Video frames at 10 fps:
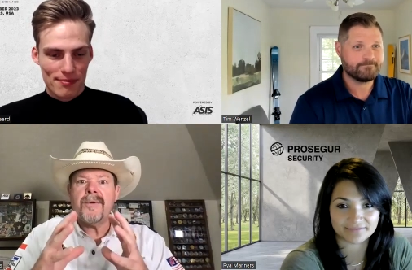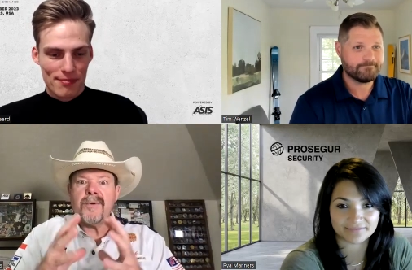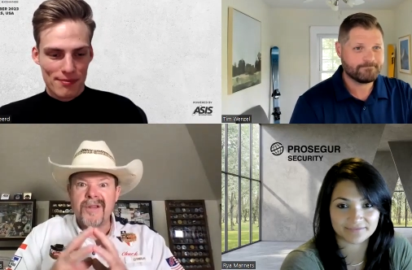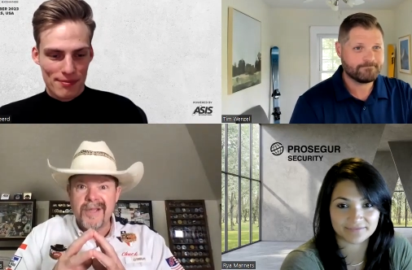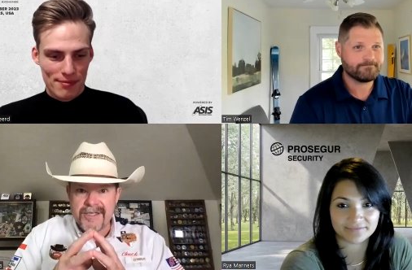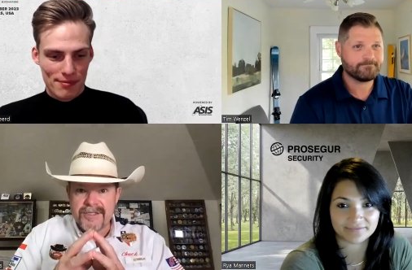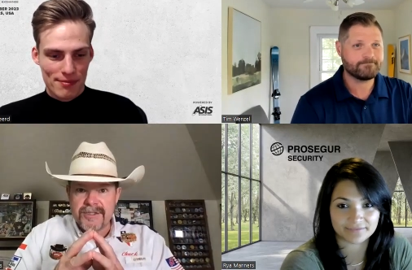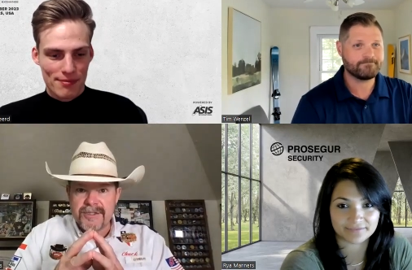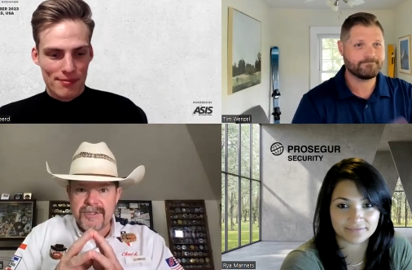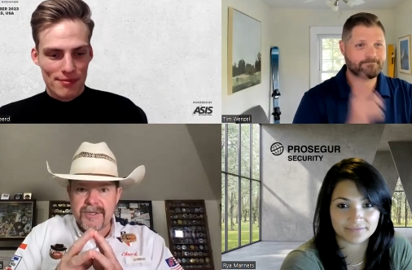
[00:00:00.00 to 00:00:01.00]

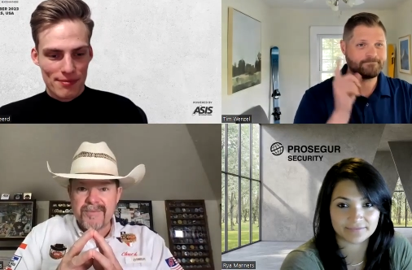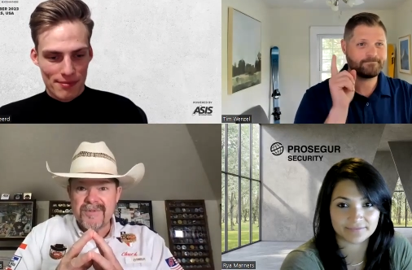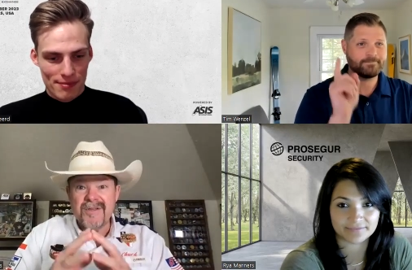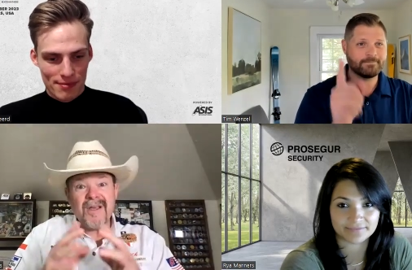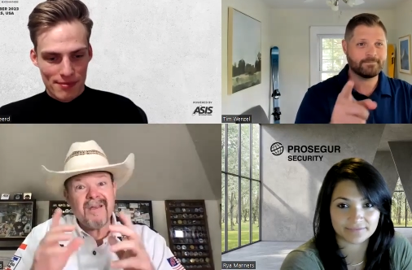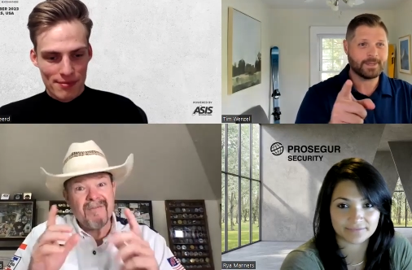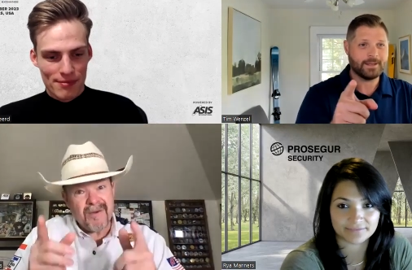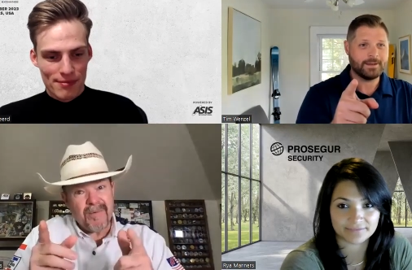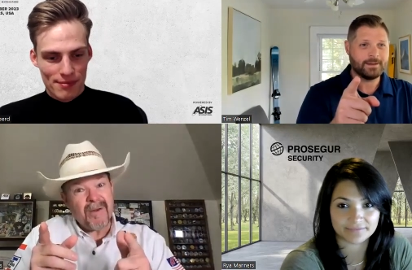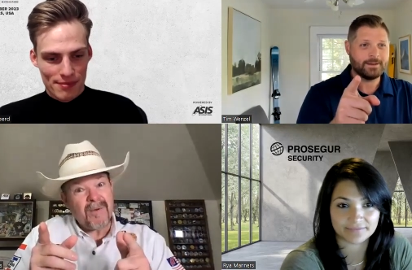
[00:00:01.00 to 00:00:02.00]
Speaker 1: relationships. If
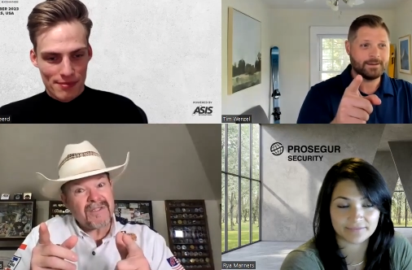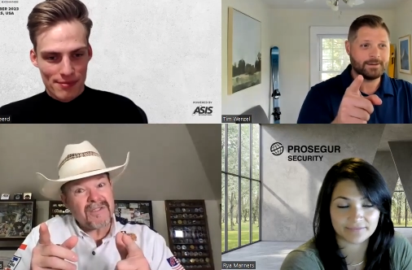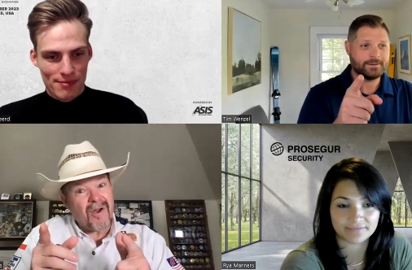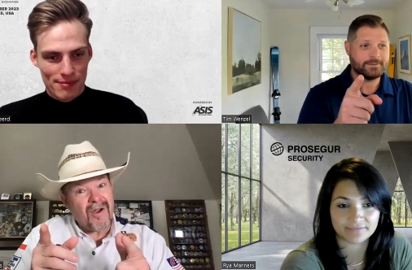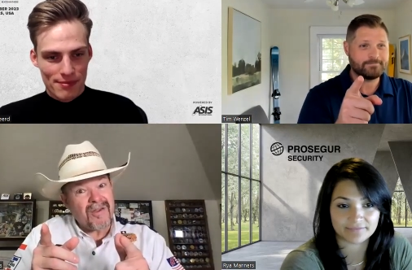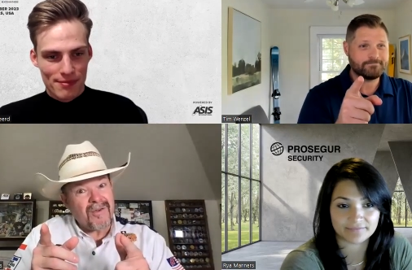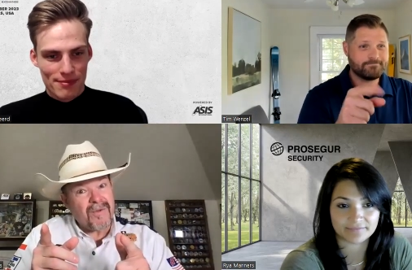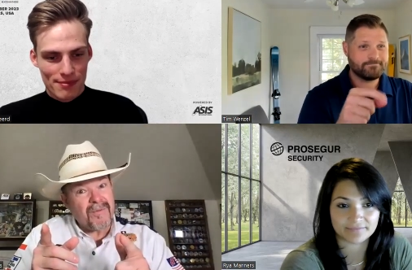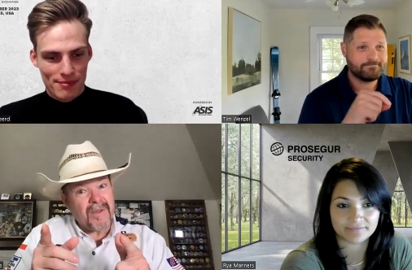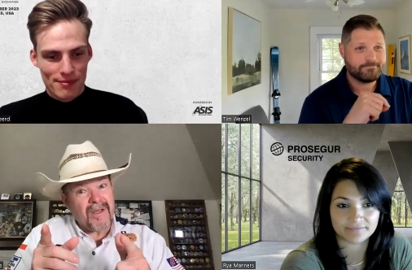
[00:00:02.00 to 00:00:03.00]
anybody wants to argue
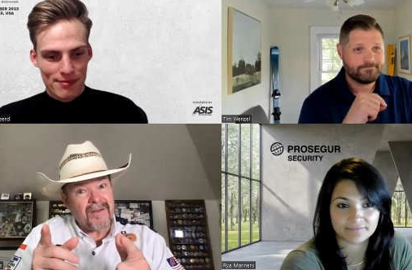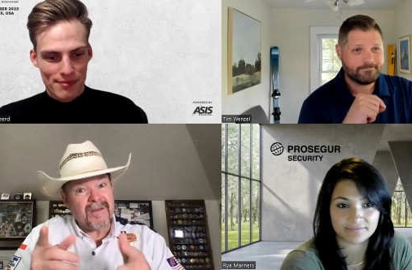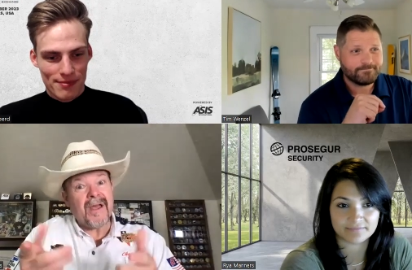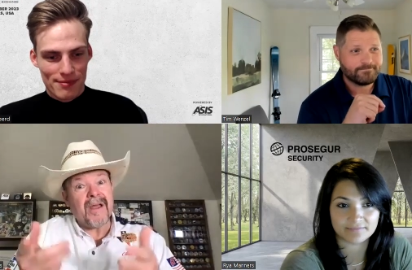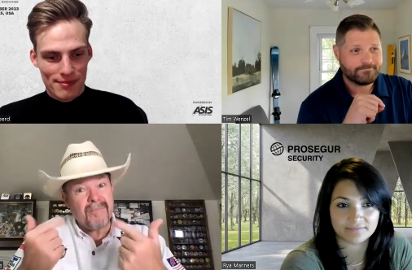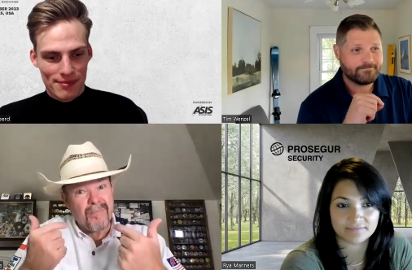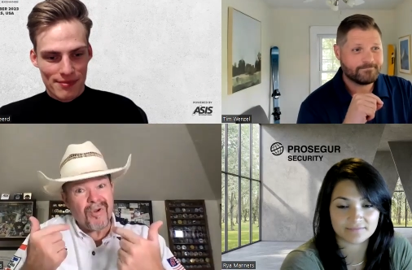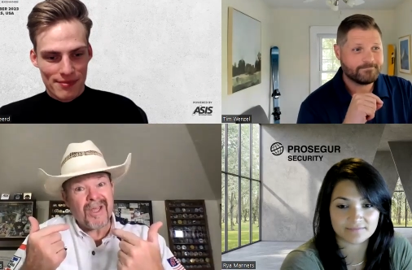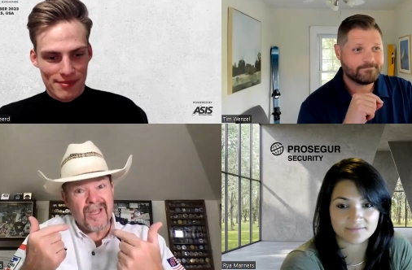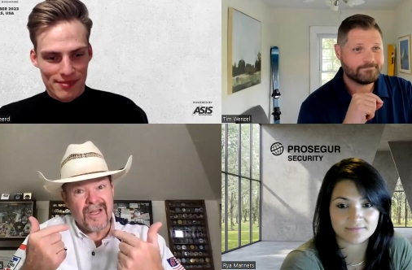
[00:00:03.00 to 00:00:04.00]
with me on that,
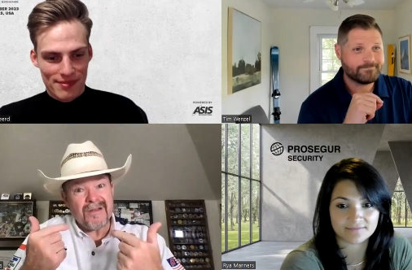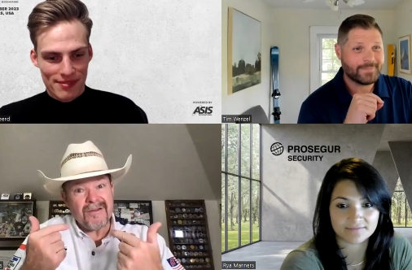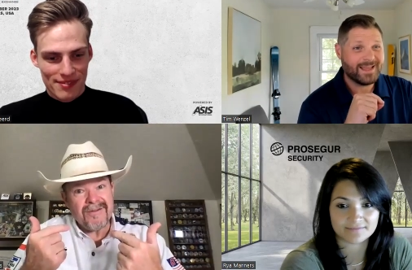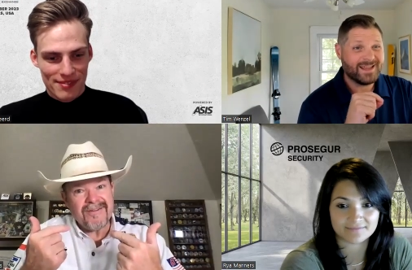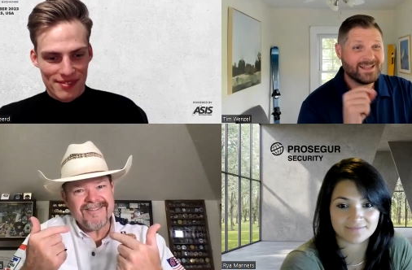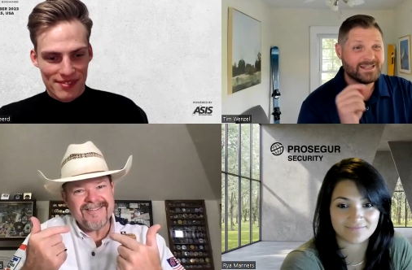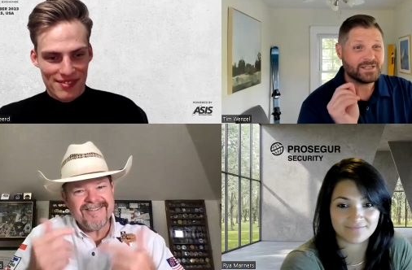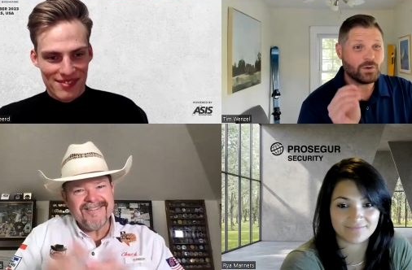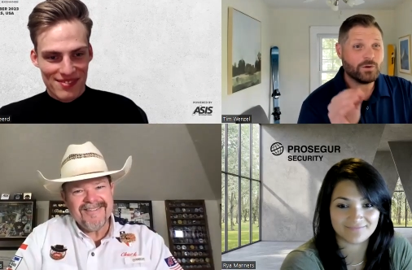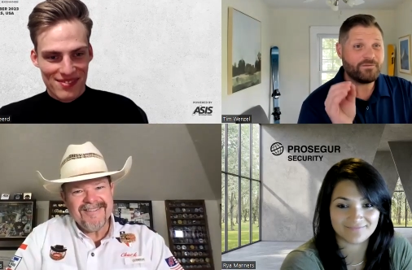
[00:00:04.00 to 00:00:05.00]
bring it.
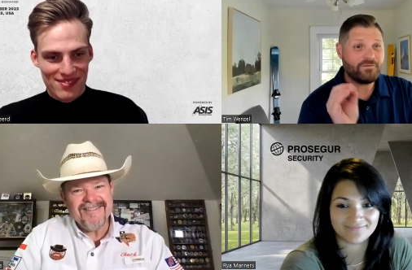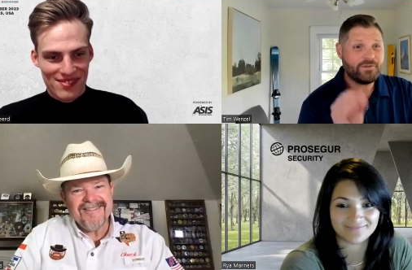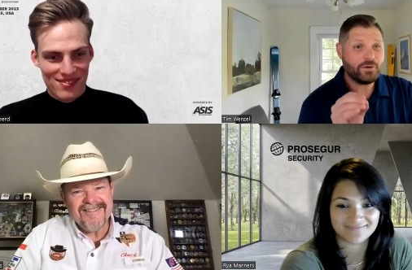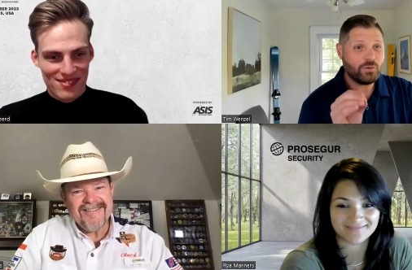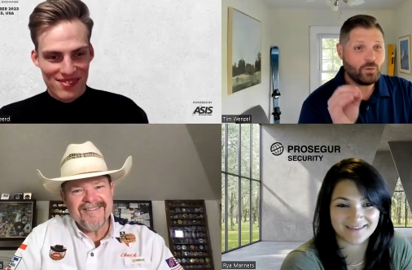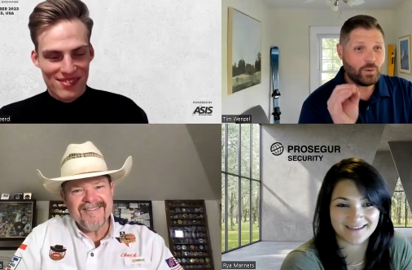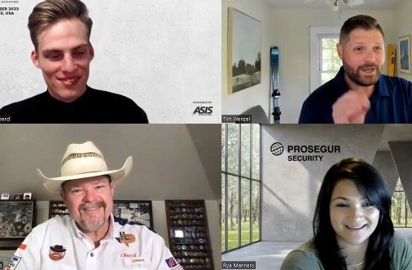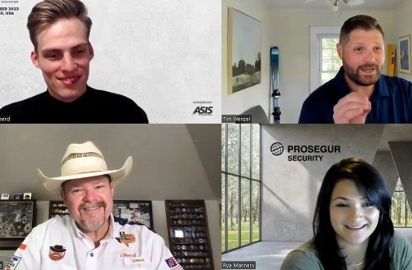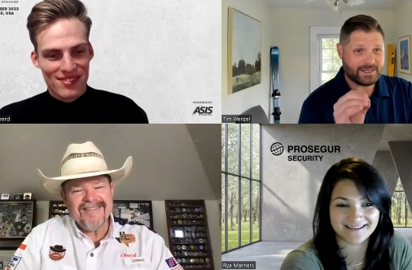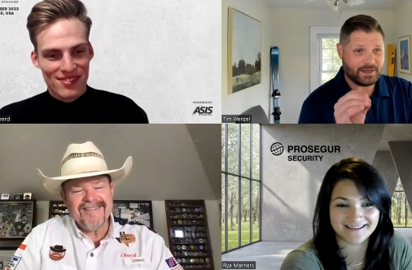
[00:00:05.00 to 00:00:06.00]
Speaker 2: So a few
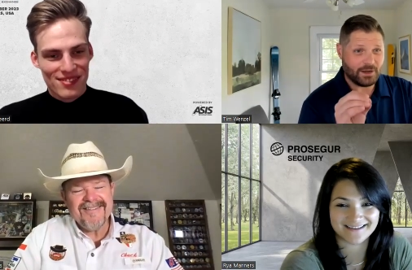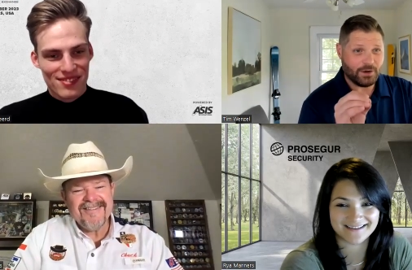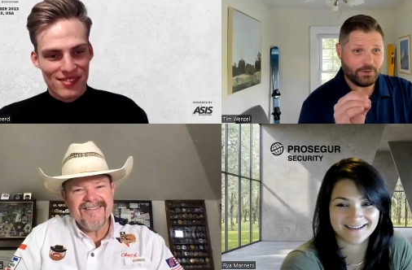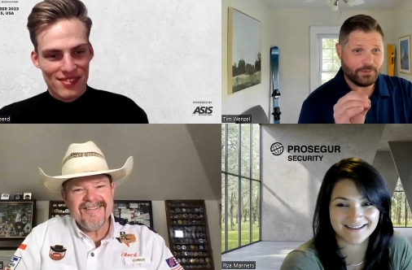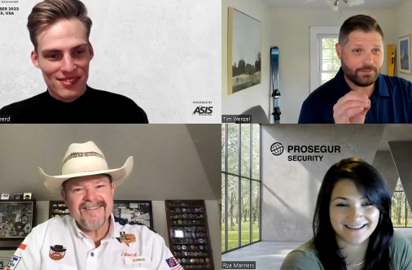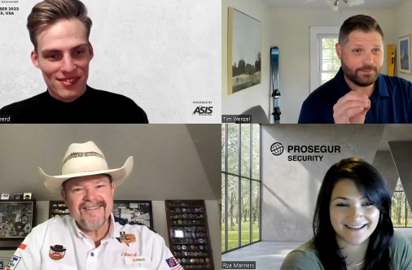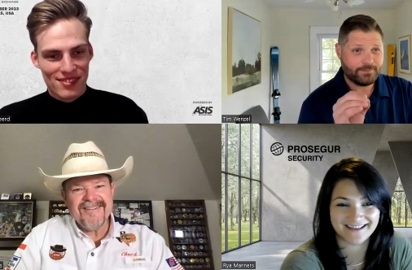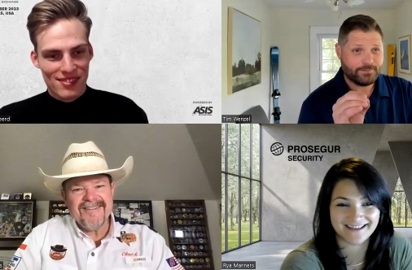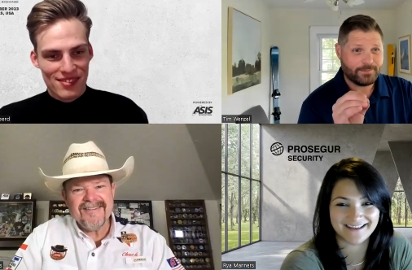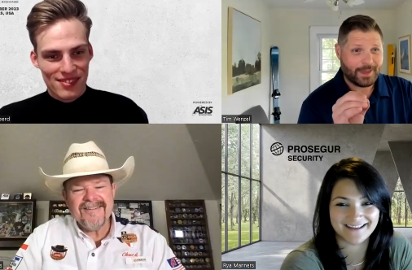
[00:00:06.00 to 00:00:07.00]
weeks ago,
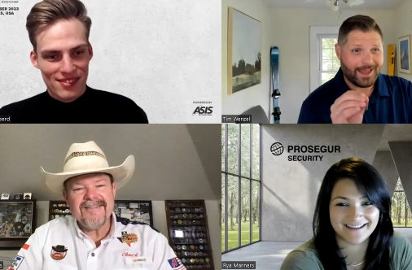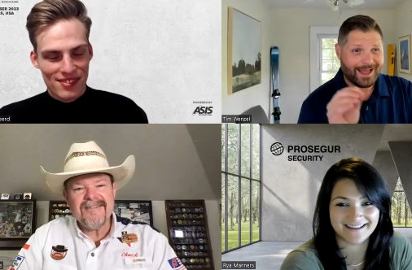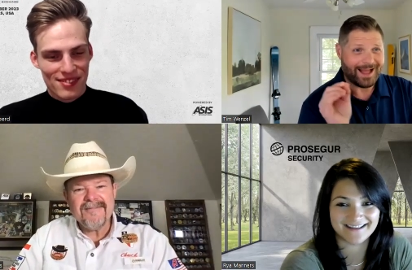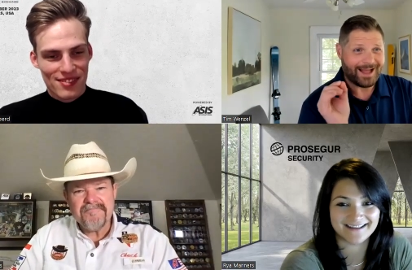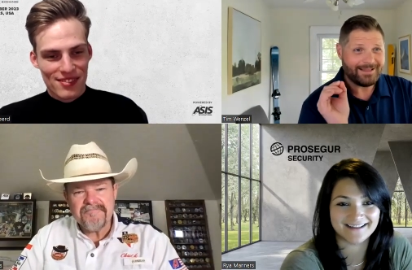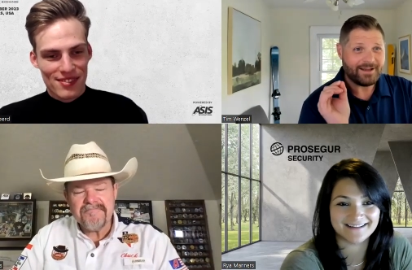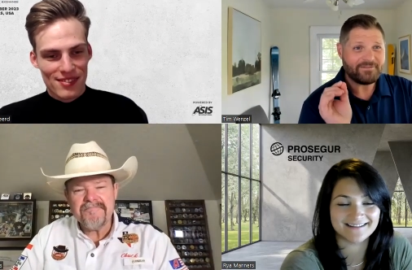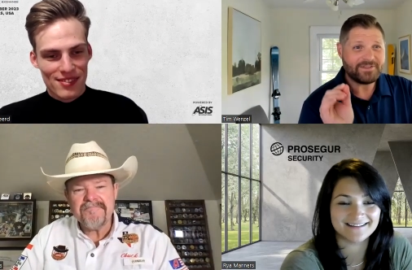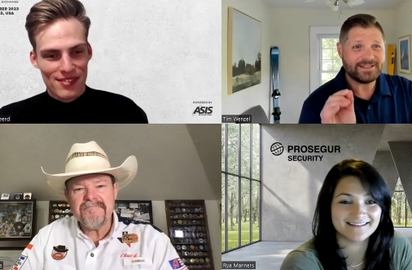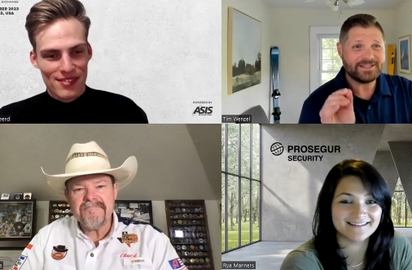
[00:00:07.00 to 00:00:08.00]
I
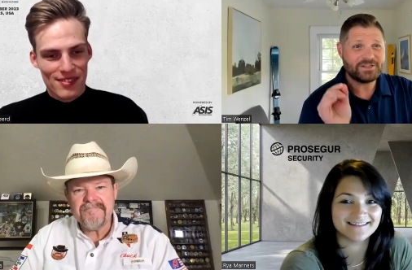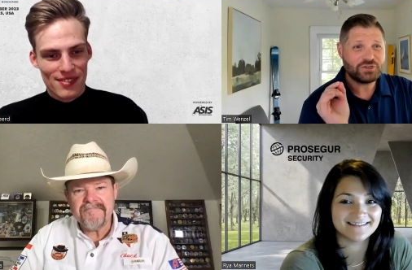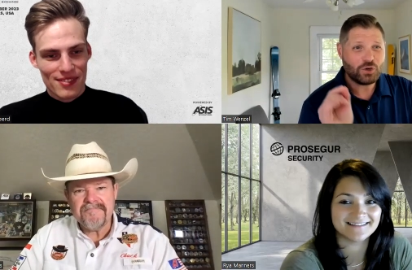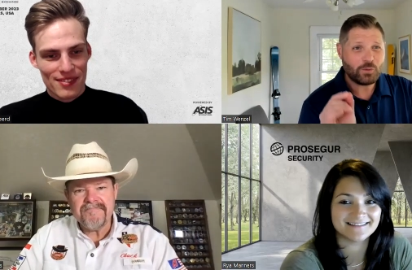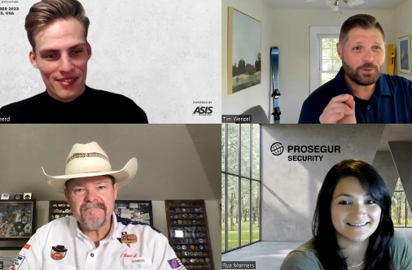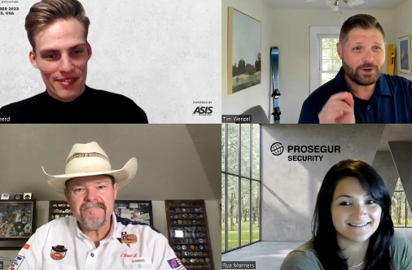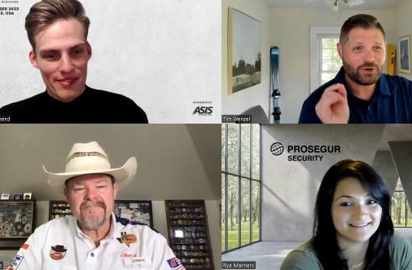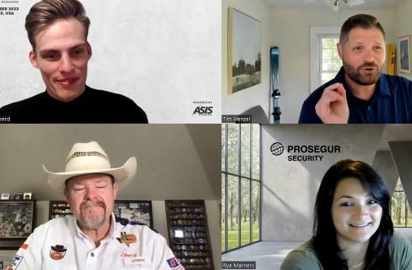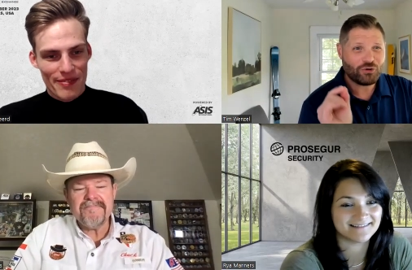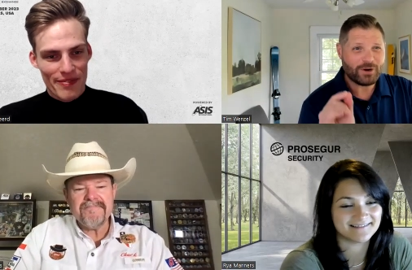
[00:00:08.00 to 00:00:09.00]
left a super